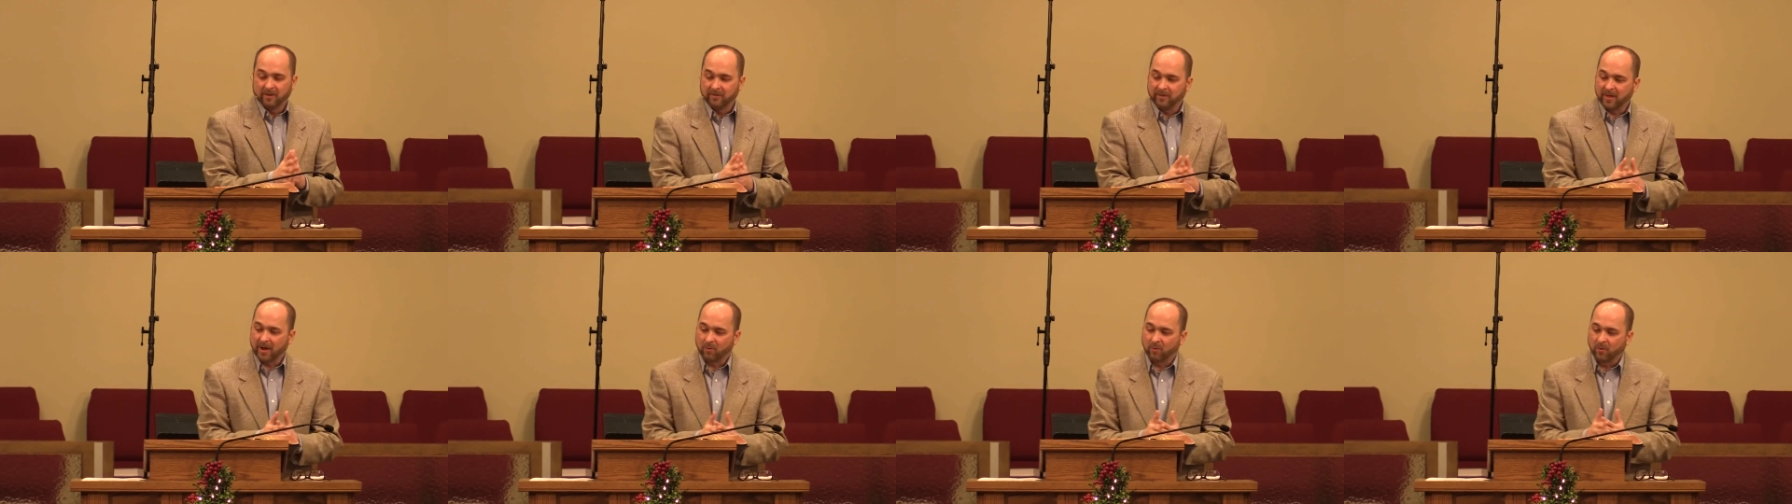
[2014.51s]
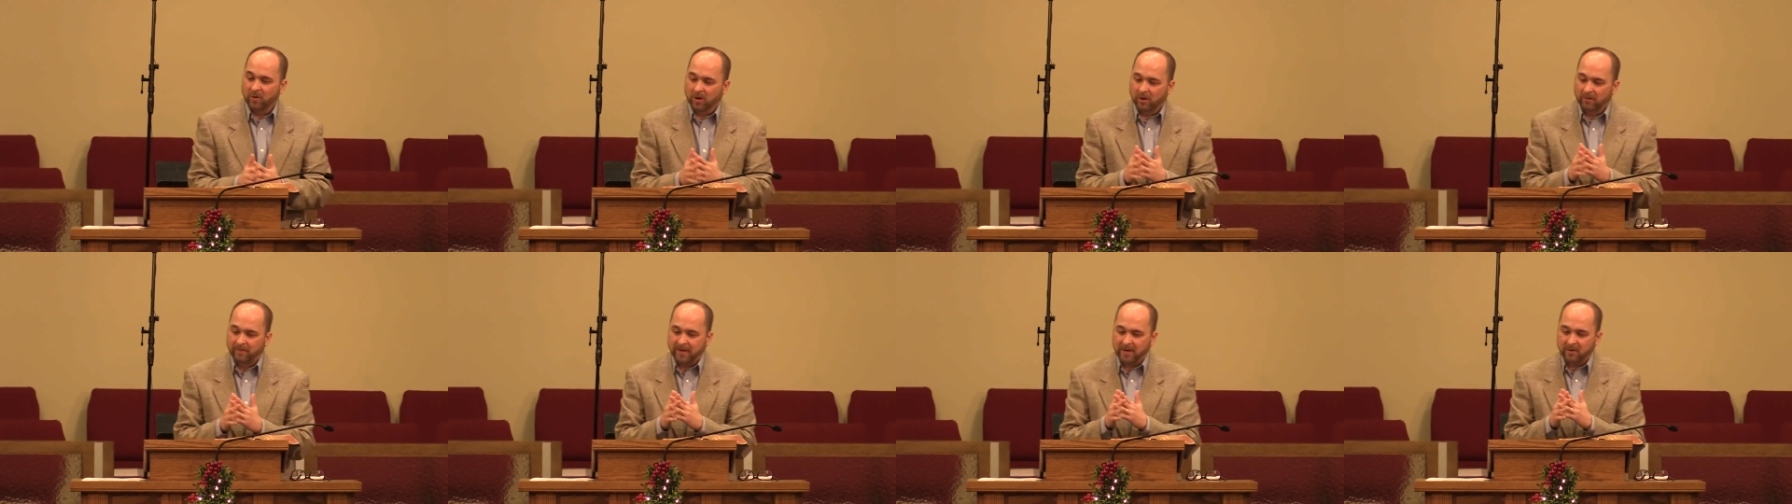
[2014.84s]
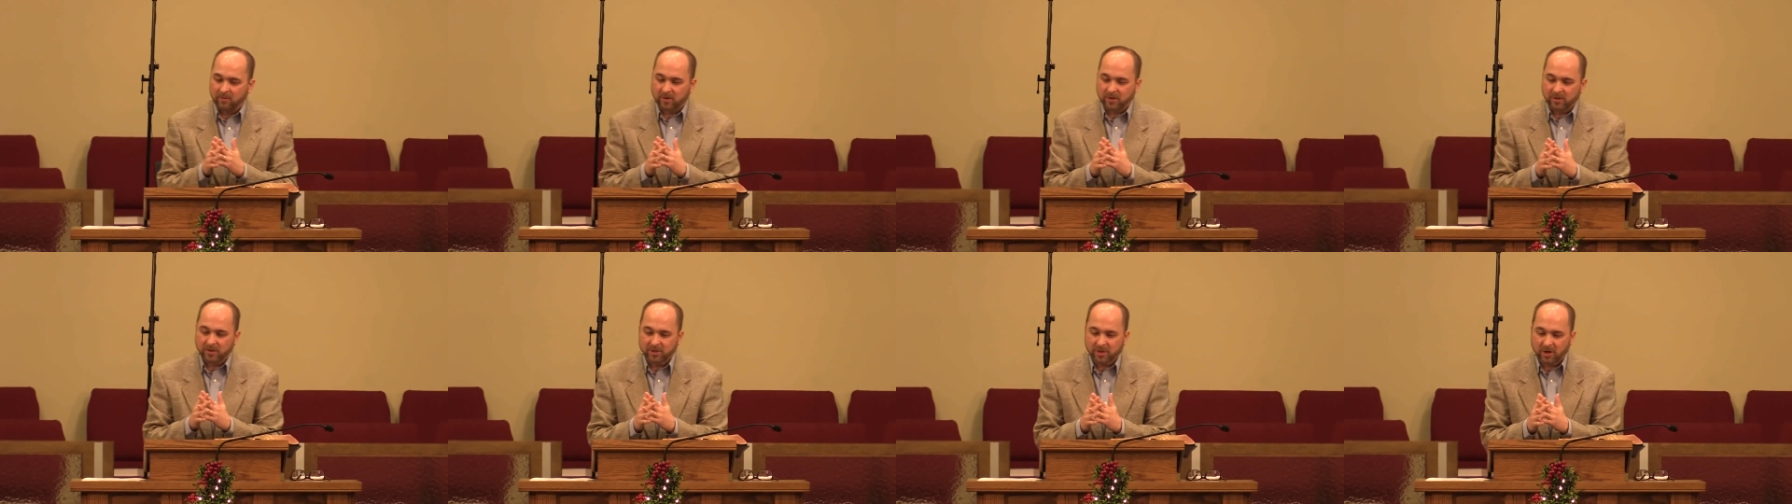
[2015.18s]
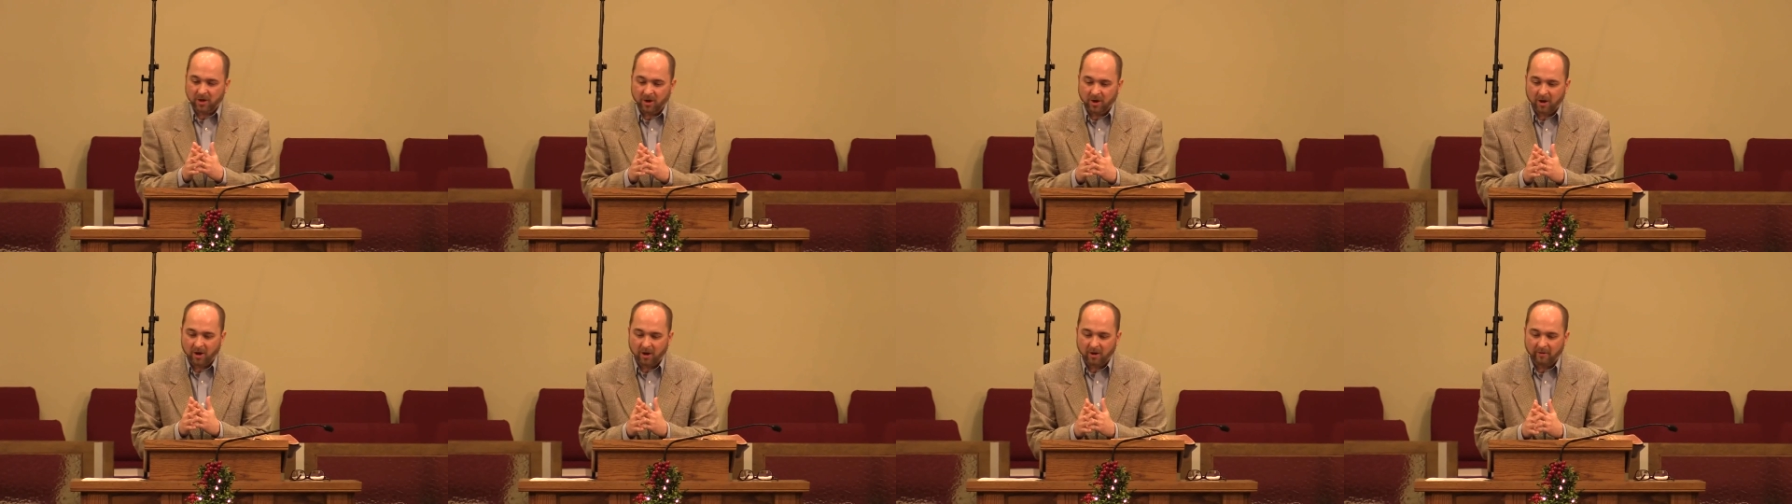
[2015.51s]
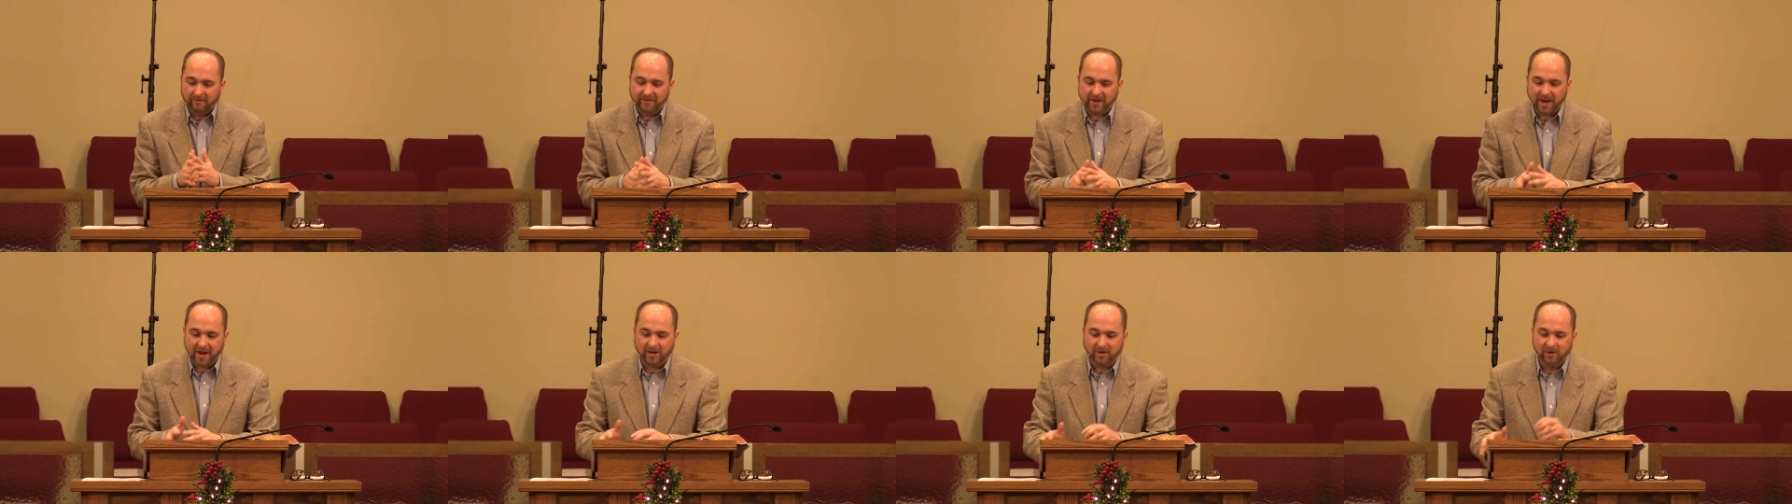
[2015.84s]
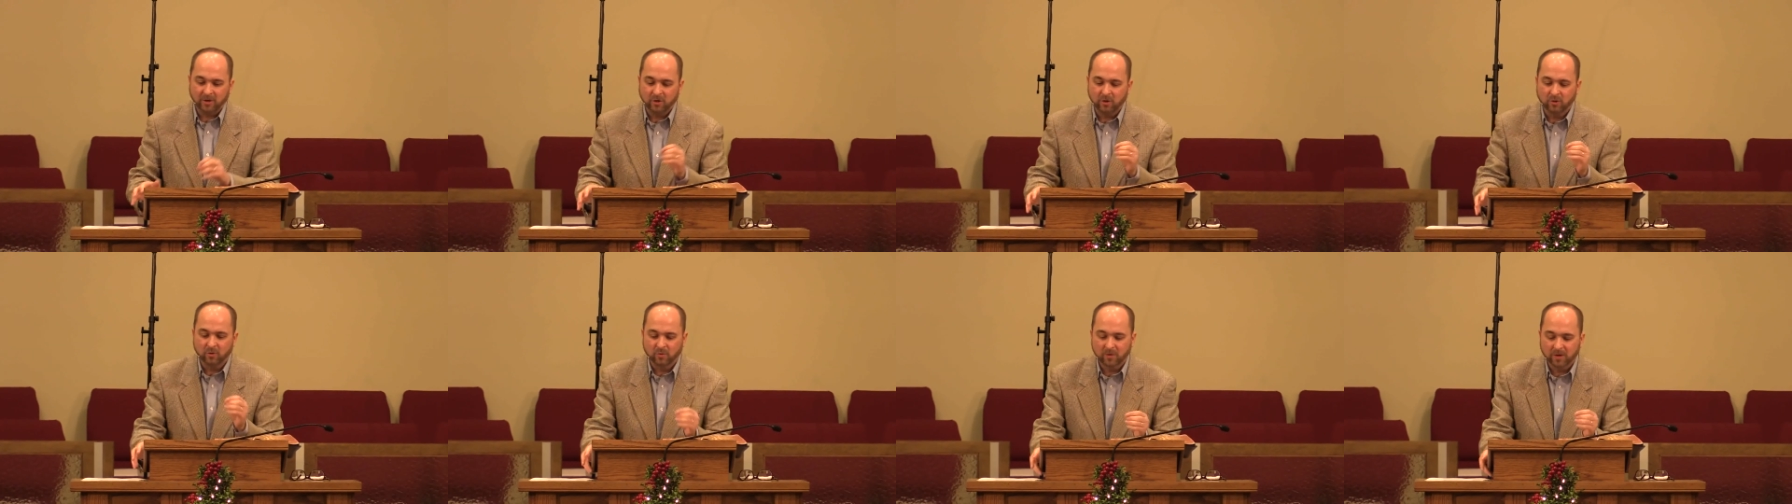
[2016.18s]
that will be resolved
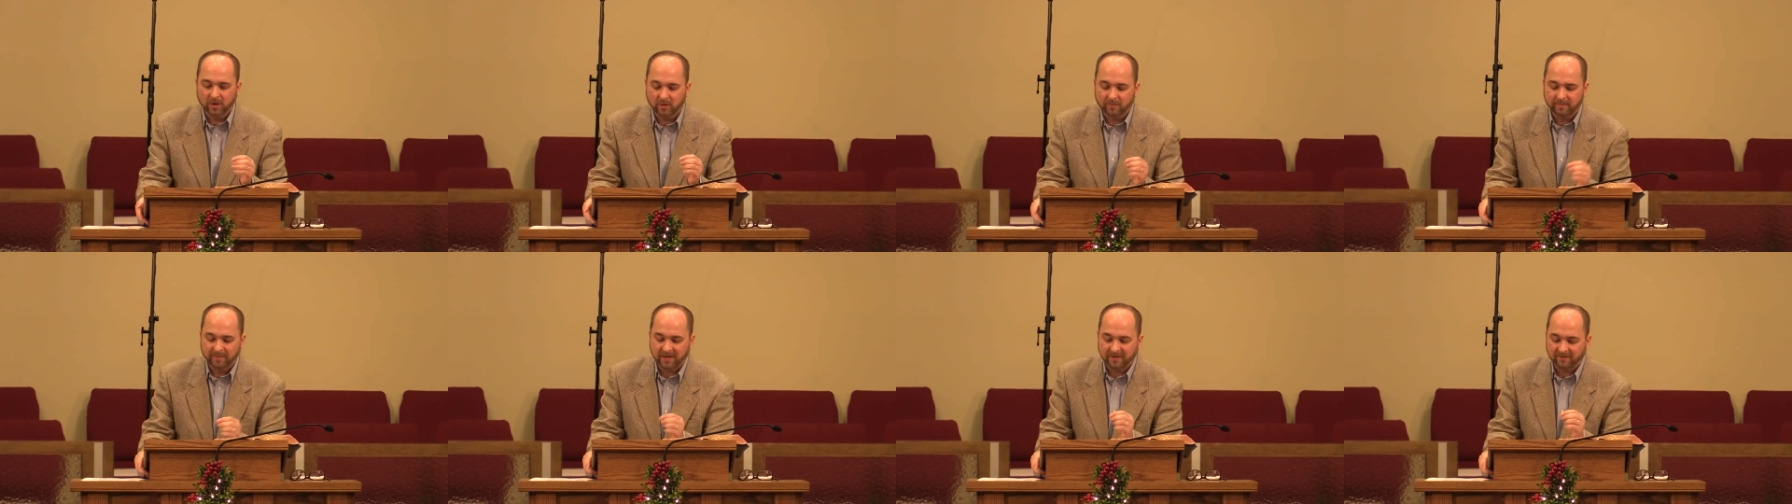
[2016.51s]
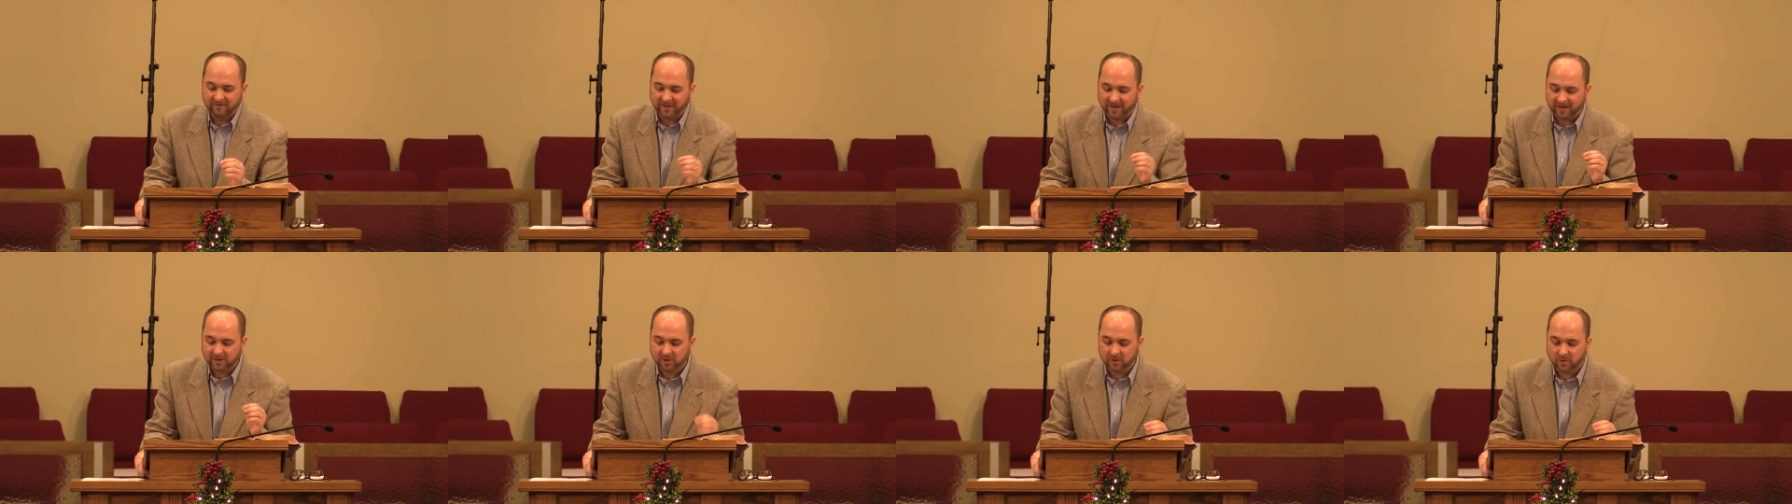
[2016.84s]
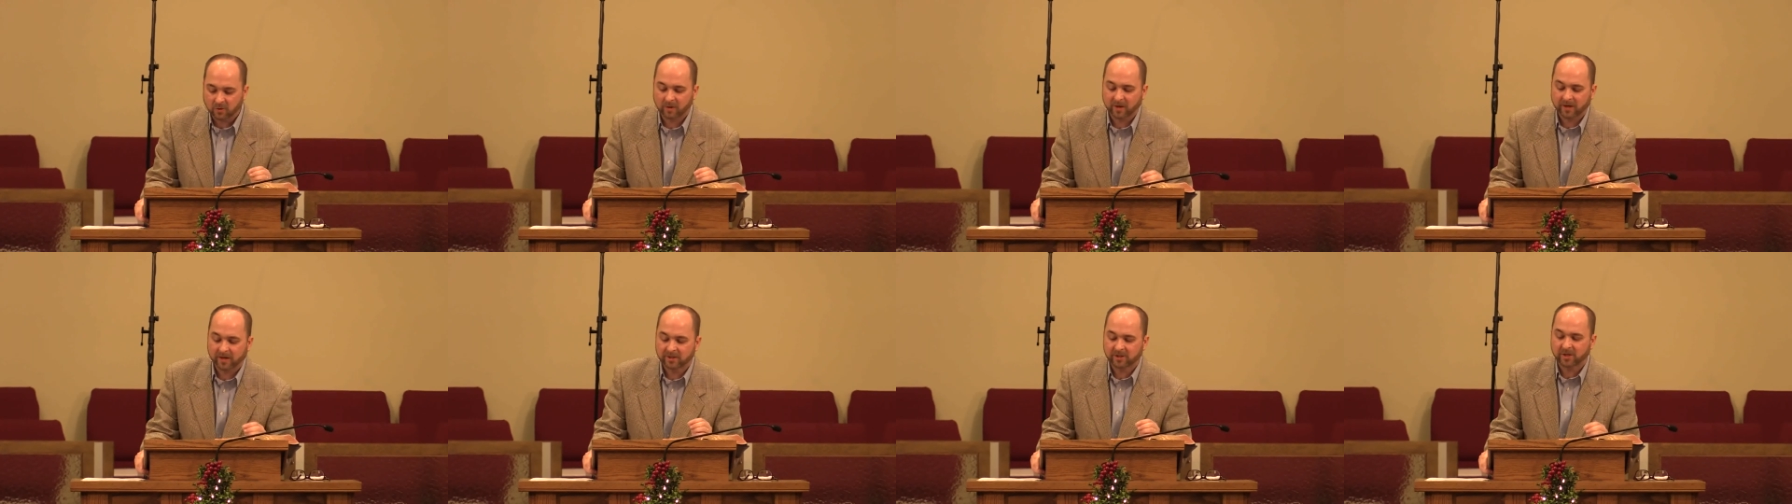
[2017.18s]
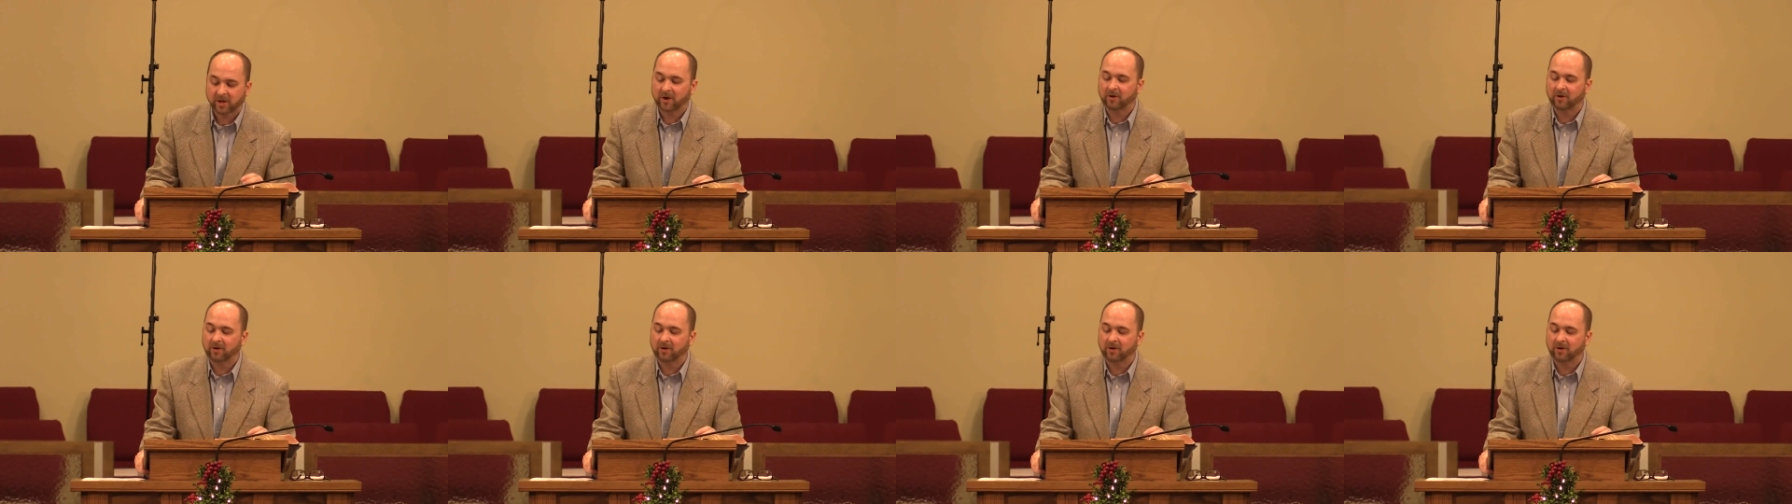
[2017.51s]
and you will be victorious